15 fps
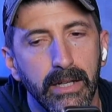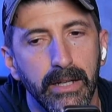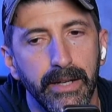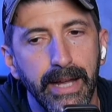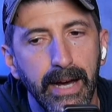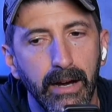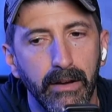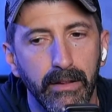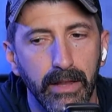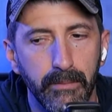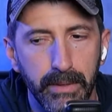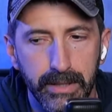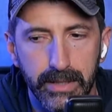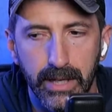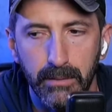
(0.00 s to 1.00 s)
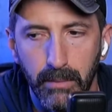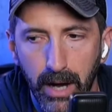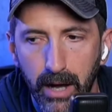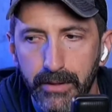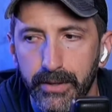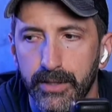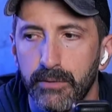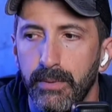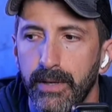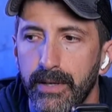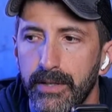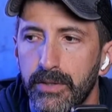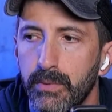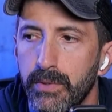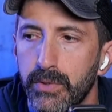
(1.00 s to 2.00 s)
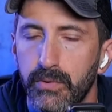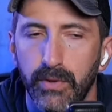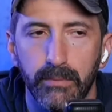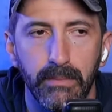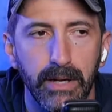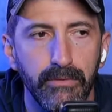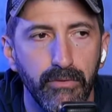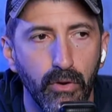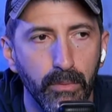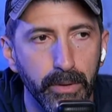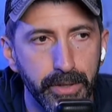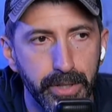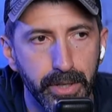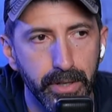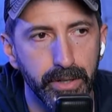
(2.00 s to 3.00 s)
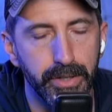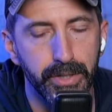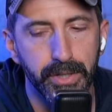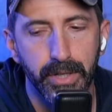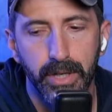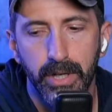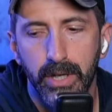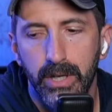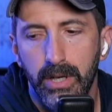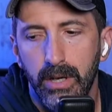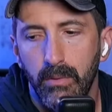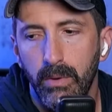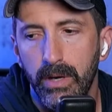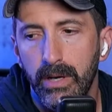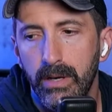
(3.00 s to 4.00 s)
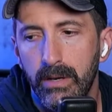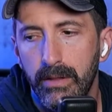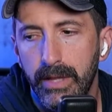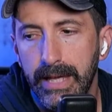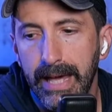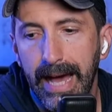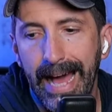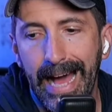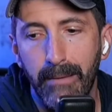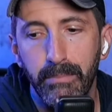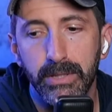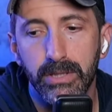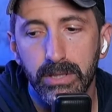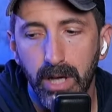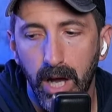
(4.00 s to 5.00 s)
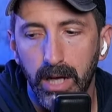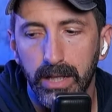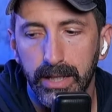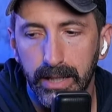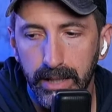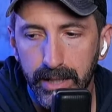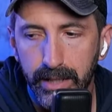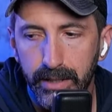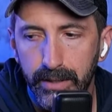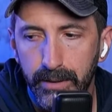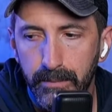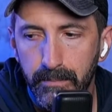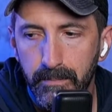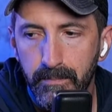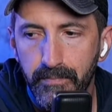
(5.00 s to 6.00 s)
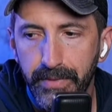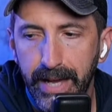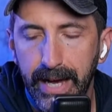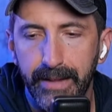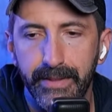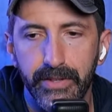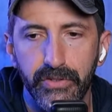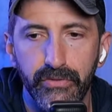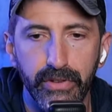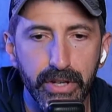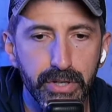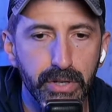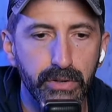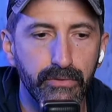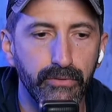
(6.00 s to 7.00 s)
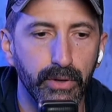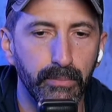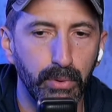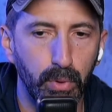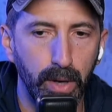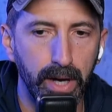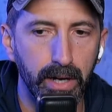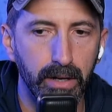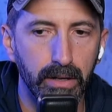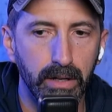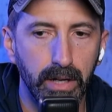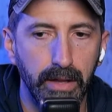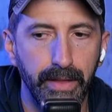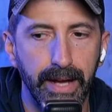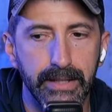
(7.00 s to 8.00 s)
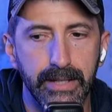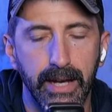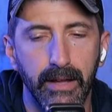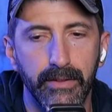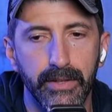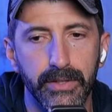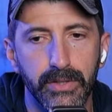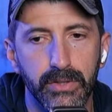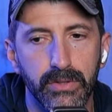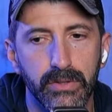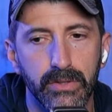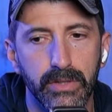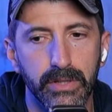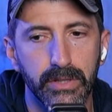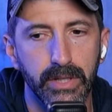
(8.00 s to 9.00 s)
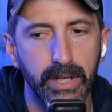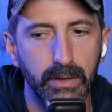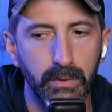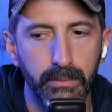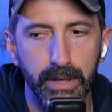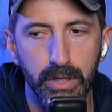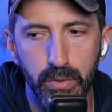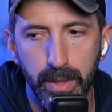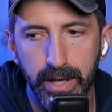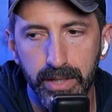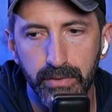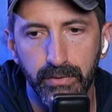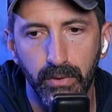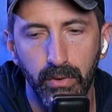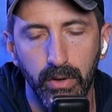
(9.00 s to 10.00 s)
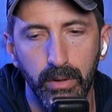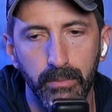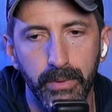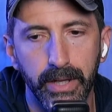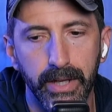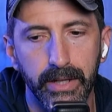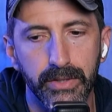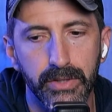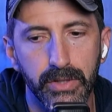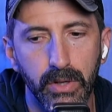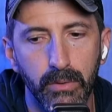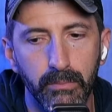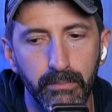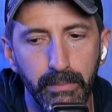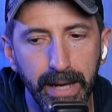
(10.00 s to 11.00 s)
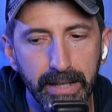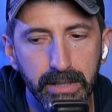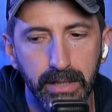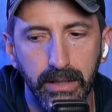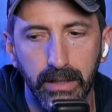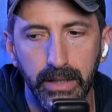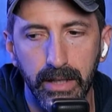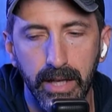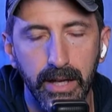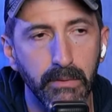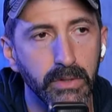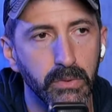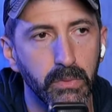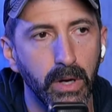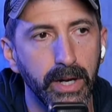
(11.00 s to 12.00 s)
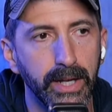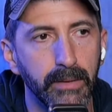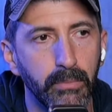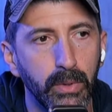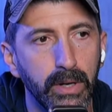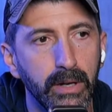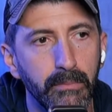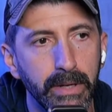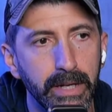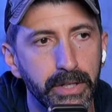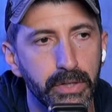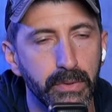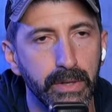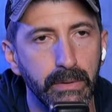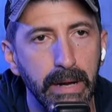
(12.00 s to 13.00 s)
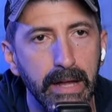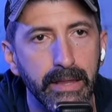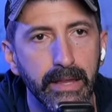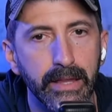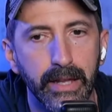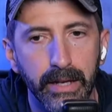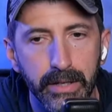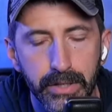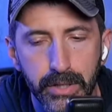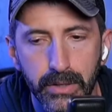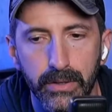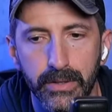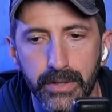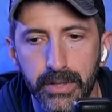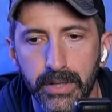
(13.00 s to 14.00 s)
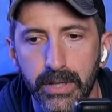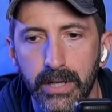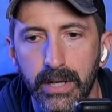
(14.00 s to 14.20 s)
Now, let me tell you my other experience, which is from my former church, where the apostolic leader had this vision for prayer and that's how this the city would be transformed and so basically he was running a prayer ministry rather than a church